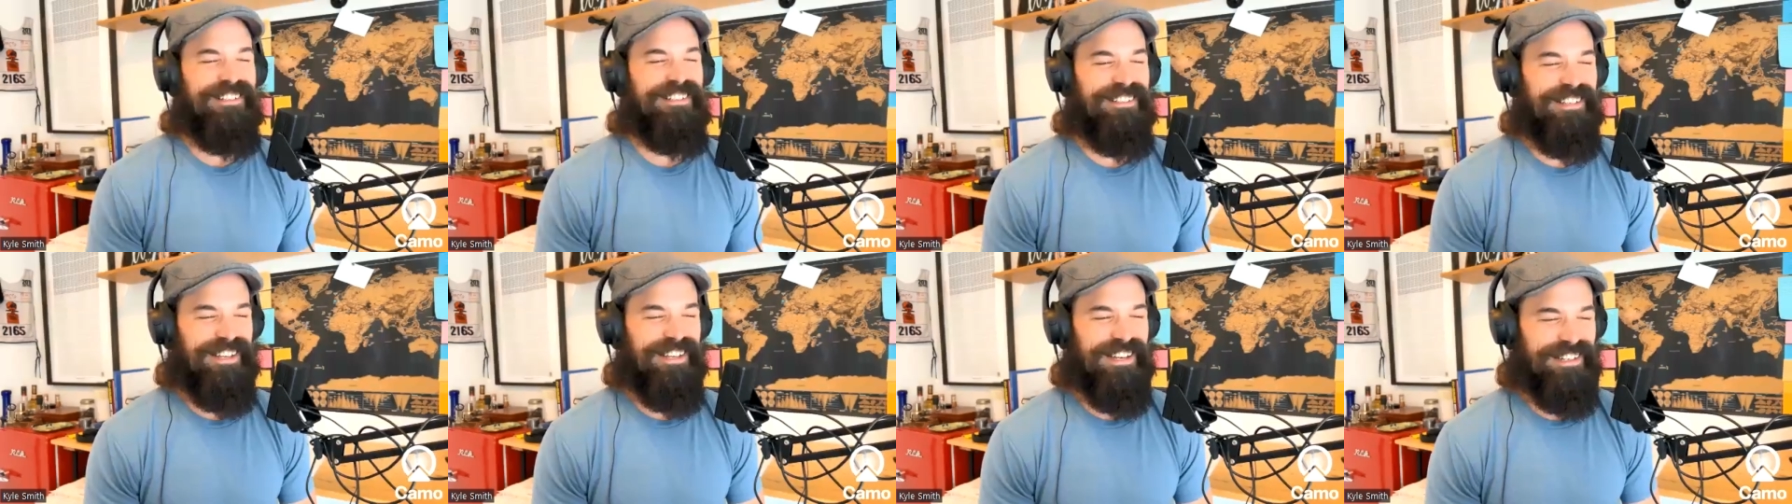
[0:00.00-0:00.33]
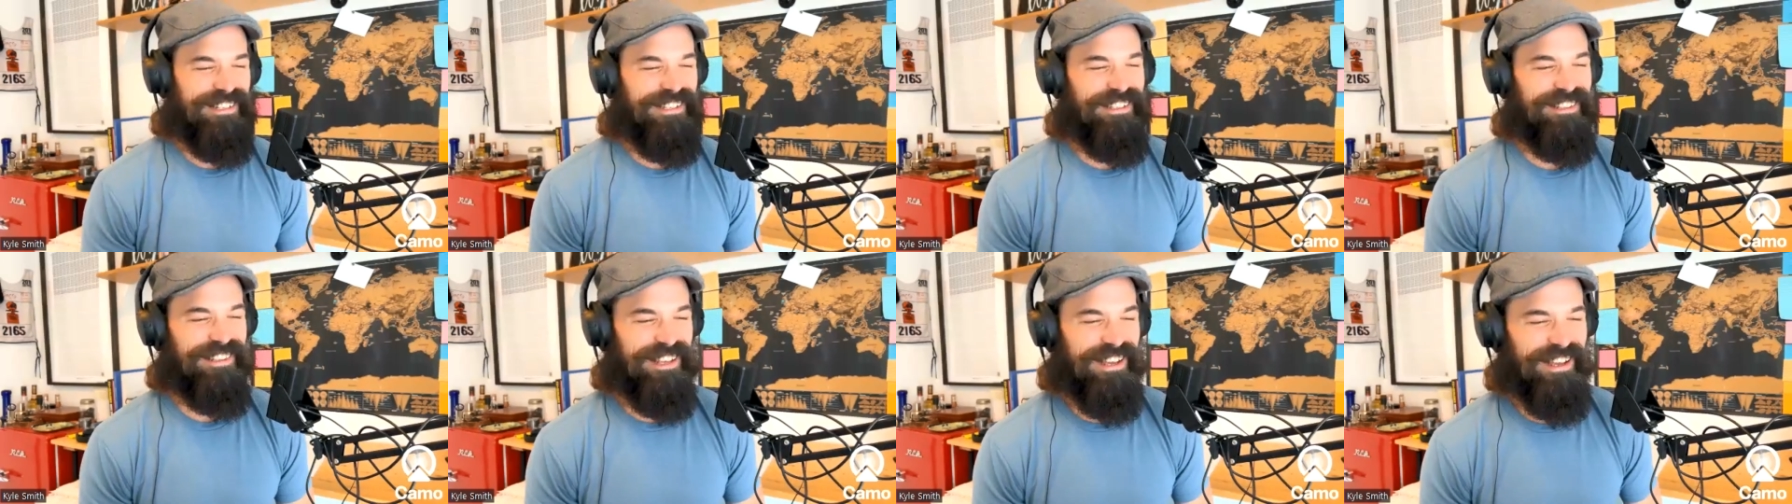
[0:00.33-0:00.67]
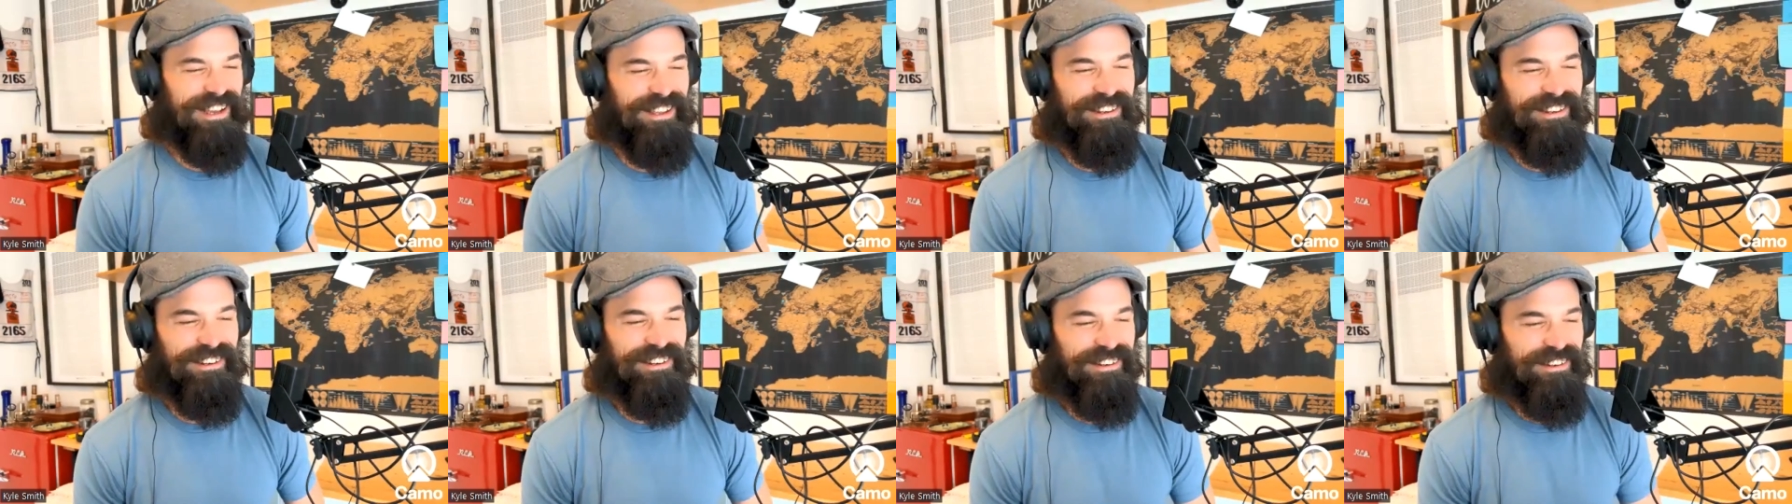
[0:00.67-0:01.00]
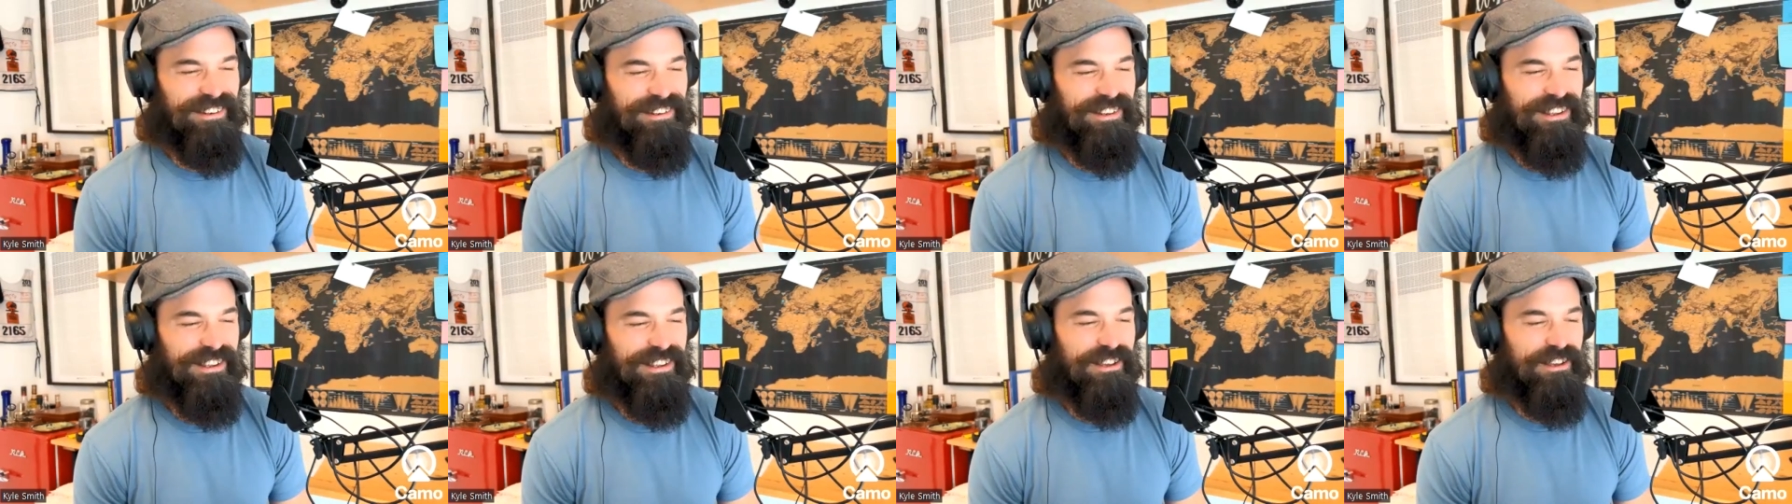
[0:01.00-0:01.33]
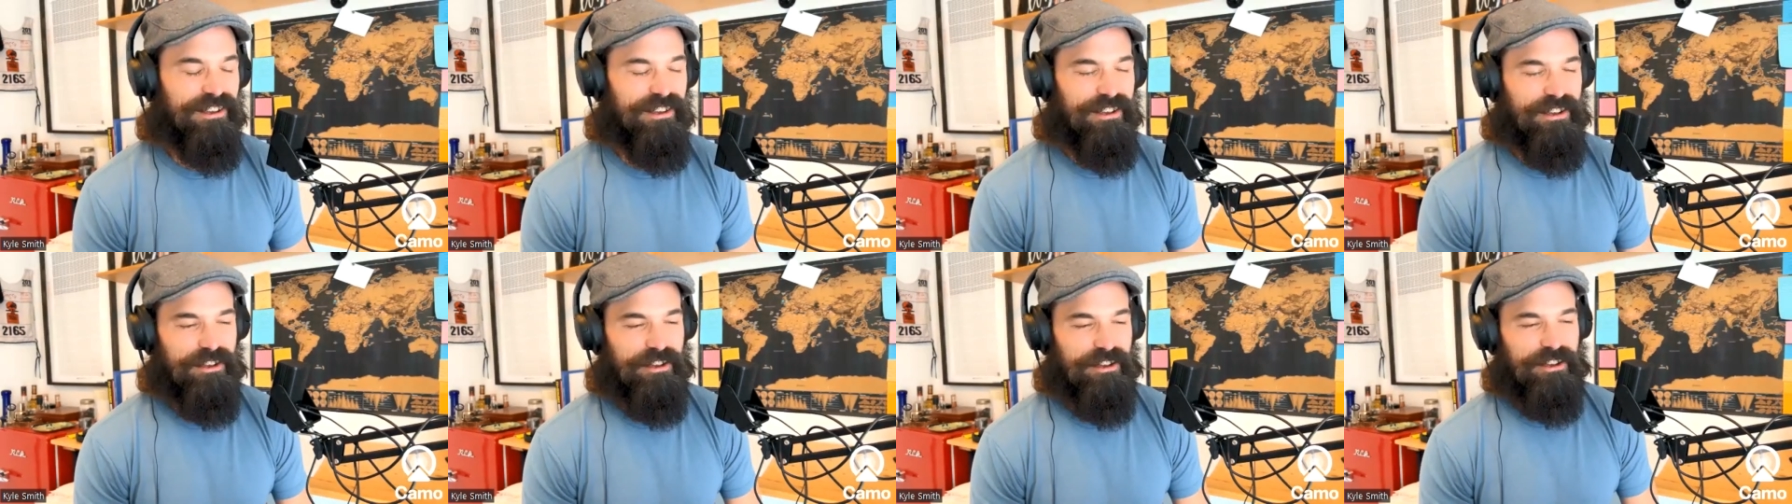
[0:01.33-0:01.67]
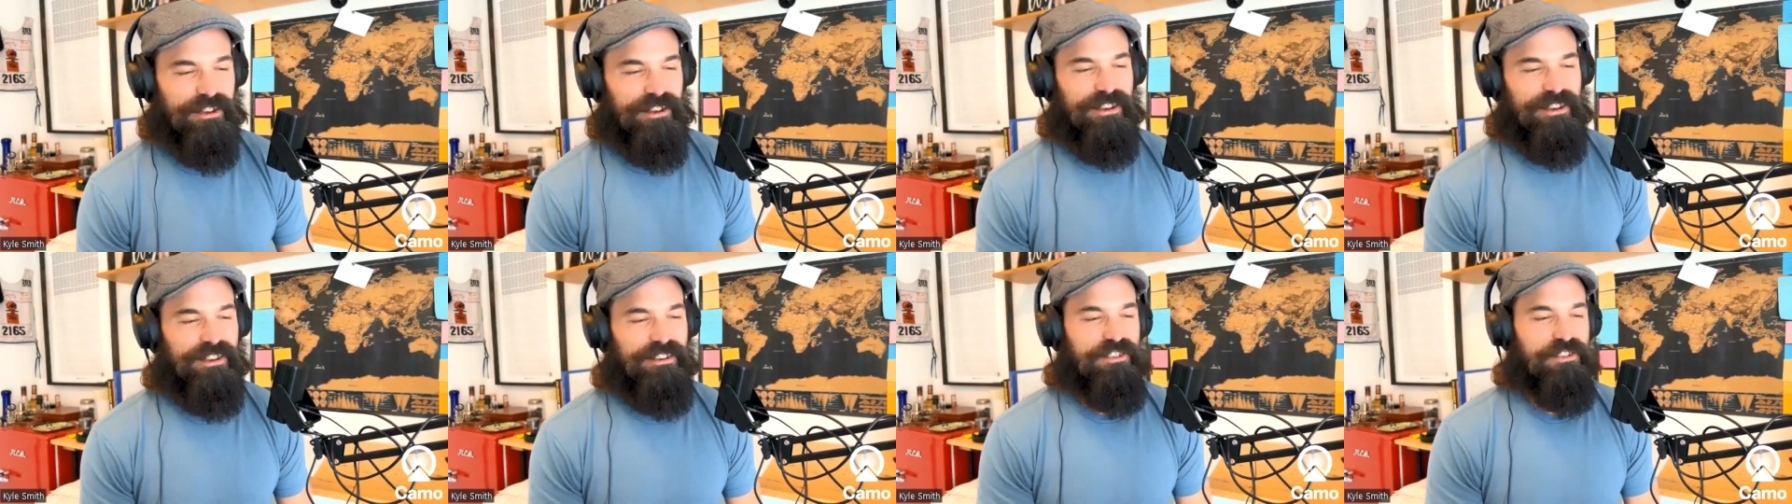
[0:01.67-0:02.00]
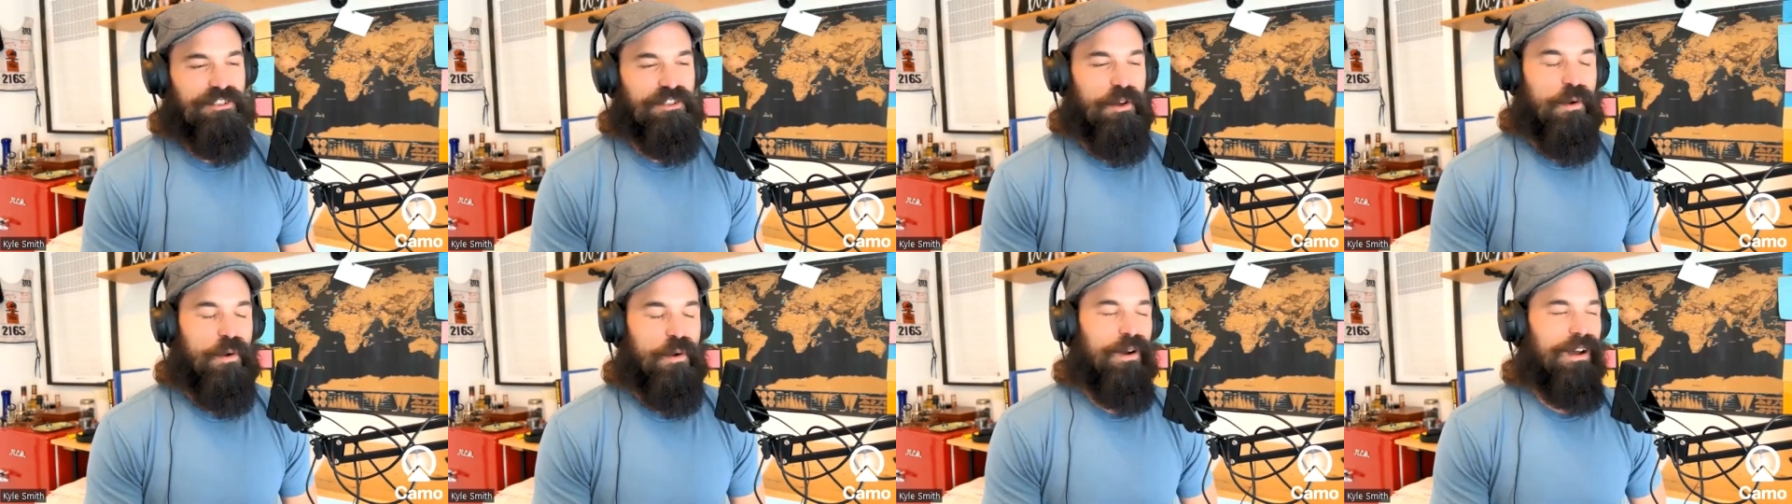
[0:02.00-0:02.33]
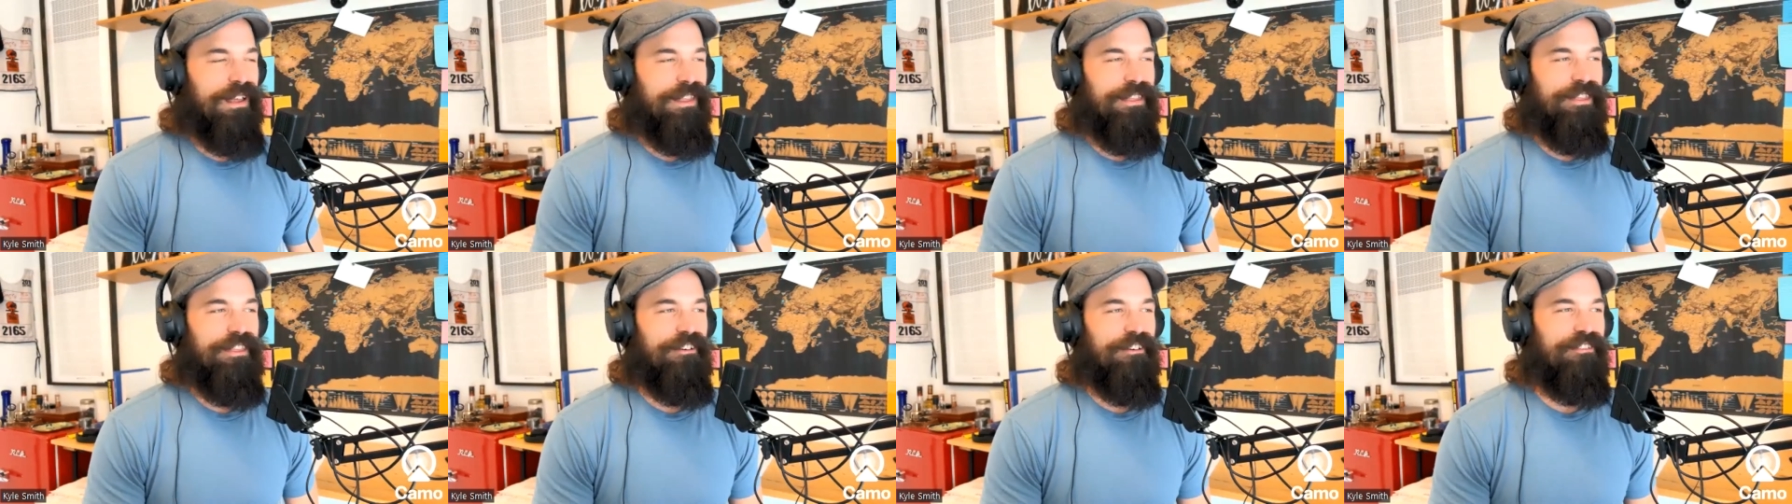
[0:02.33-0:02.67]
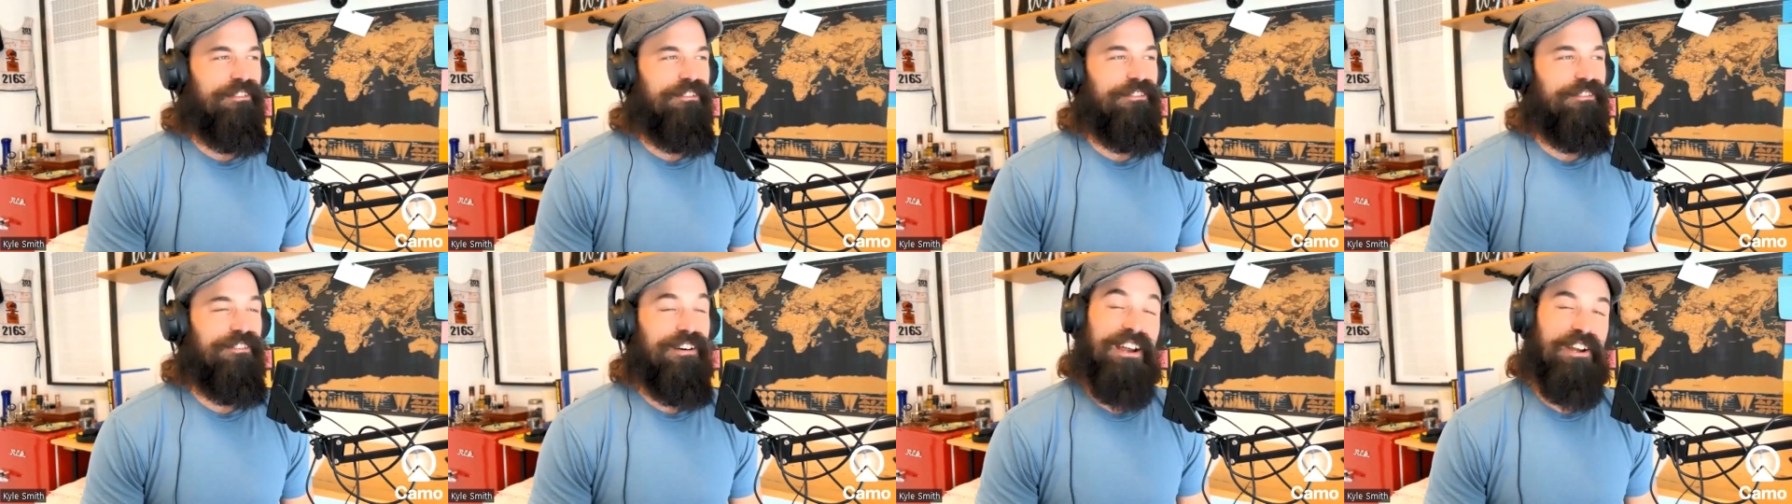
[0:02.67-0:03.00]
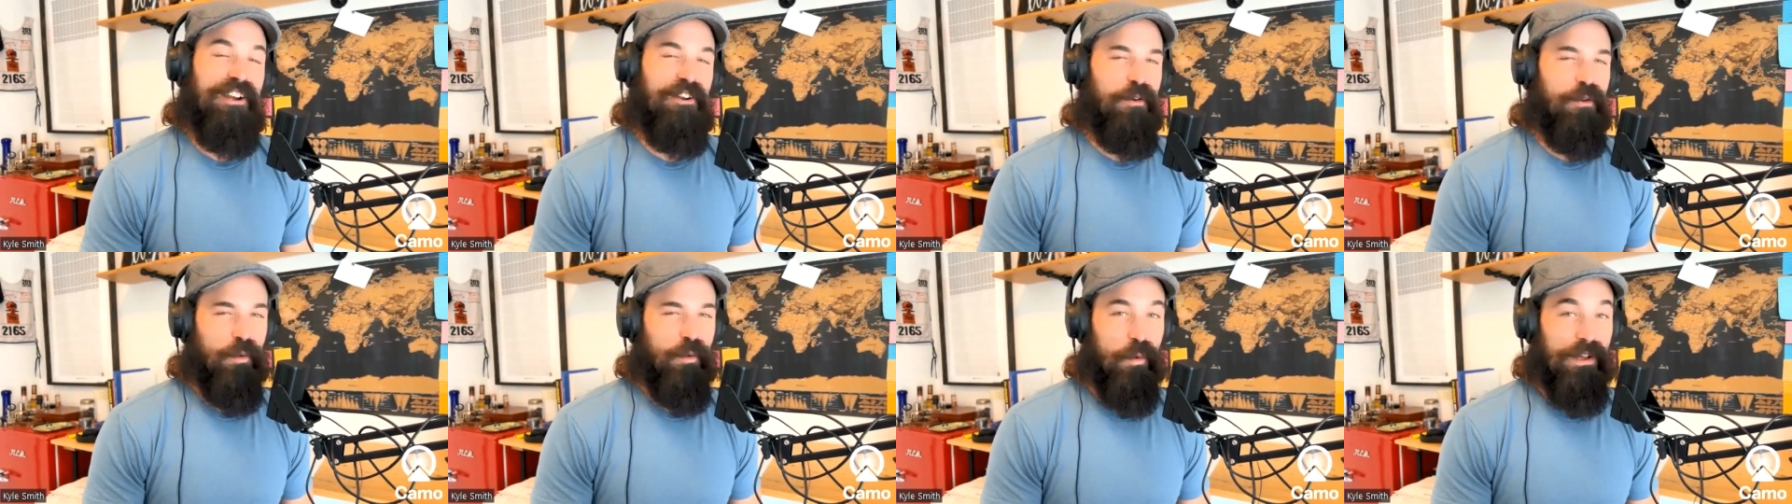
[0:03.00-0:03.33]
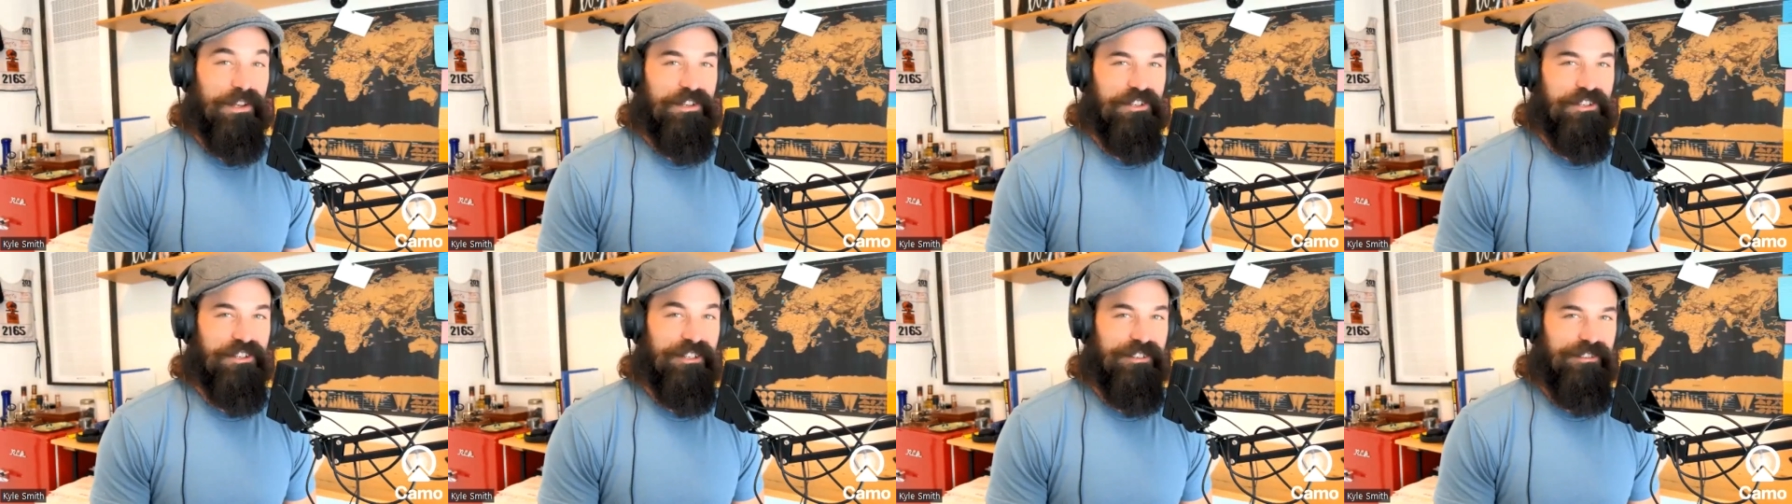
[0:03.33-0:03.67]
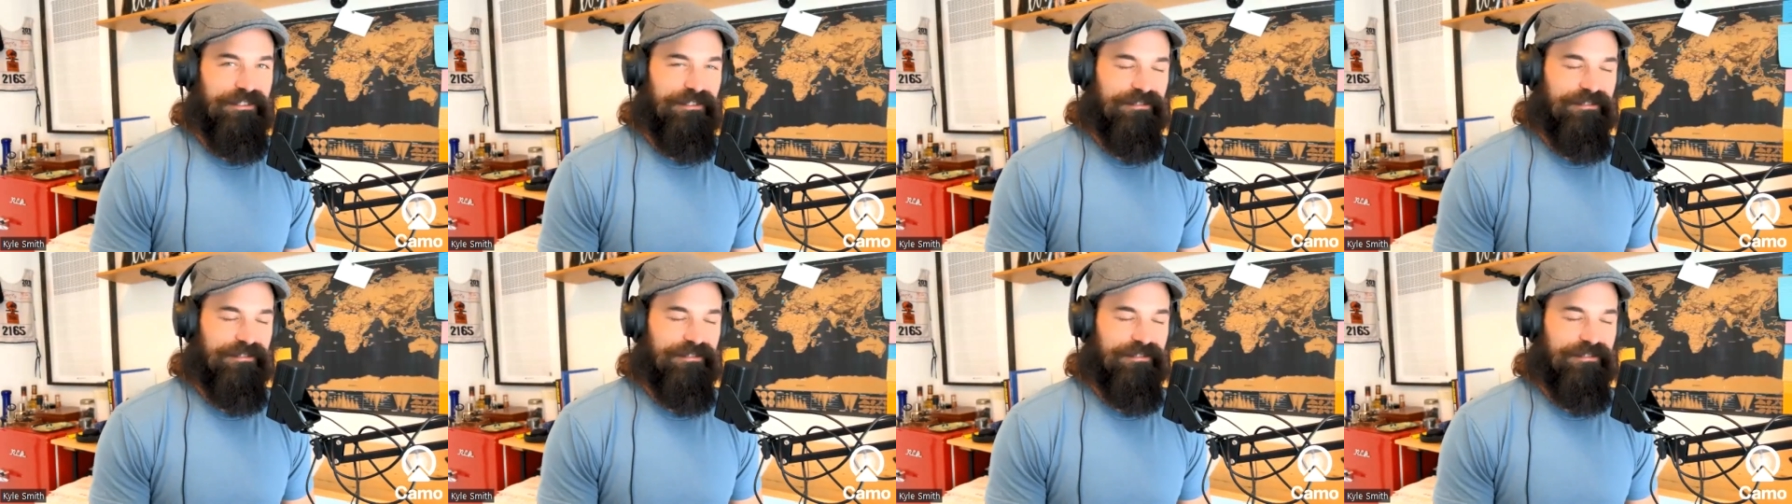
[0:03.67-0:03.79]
i dig that yeah so the final question